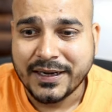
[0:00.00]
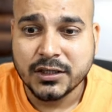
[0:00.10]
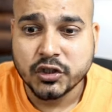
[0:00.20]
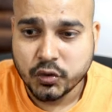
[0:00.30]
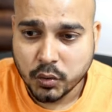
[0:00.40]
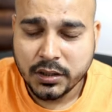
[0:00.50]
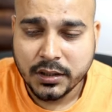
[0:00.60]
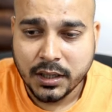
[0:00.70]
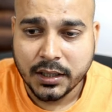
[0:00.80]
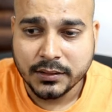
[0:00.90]
vector store
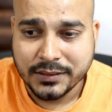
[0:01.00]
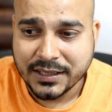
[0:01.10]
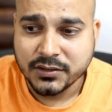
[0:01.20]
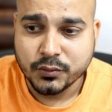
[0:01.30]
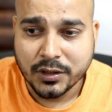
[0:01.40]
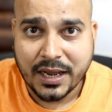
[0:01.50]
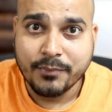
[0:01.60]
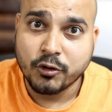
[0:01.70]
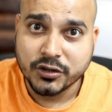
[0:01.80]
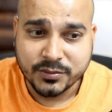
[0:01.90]
uh, that is what
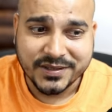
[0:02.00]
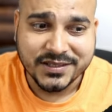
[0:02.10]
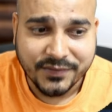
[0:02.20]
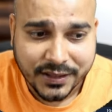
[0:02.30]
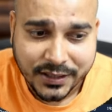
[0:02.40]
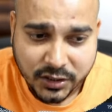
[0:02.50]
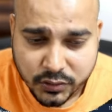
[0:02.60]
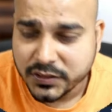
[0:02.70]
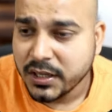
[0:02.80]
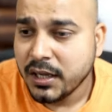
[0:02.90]
i'm going to specifically
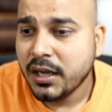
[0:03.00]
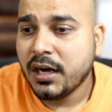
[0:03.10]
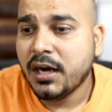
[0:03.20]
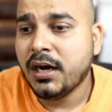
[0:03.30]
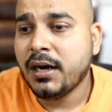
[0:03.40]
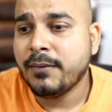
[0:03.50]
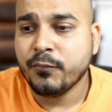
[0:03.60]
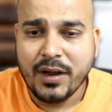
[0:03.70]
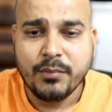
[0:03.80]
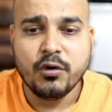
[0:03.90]
use
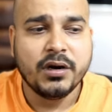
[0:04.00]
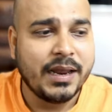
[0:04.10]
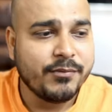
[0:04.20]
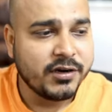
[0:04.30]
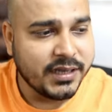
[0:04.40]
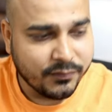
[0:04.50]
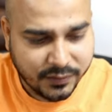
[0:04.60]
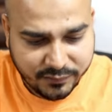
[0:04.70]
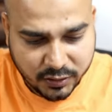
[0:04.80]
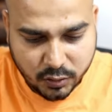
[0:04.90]
um, one more library that
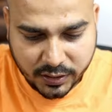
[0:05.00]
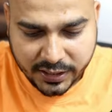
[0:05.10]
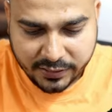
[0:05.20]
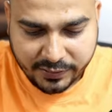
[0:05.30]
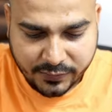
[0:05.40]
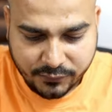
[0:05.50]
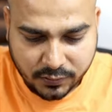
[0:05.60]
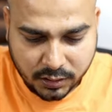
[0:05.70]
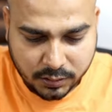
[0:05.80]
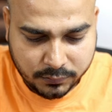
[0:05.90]
we will go ahead and write
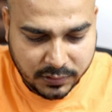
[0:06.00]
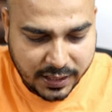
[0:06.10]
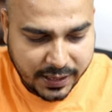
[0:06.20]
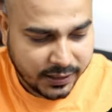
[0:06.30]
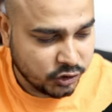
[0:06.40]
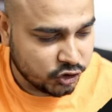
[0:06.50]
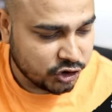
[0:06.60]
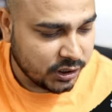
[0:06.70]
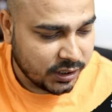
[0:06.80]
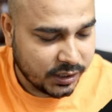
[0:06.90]
from
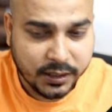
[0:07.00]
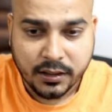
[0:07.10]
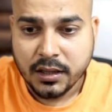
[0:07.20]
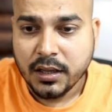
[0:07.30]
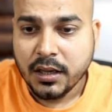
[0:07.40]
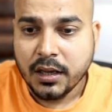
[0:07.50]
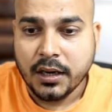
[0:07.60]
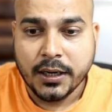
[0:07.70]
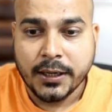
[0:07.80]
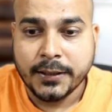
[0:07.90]
langchain
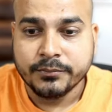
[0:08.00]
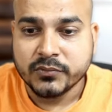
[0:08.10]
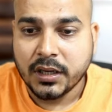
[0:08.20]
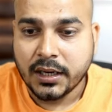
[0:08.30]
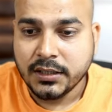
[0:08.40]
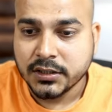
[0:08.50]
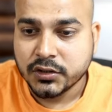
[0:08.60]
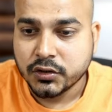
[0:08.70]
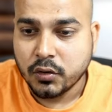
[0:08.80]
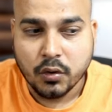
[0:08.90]
um,
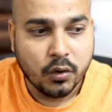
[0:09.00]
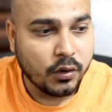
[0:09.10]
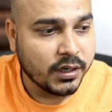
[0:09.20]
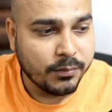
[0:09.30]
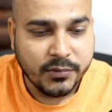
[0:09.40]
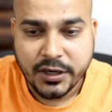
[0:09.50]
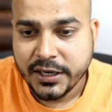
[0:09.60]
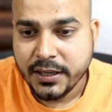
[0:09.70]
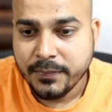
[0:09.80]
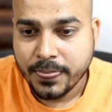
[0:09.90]
underscore
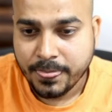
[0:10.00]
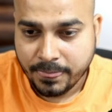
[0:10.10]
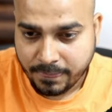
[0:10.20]
community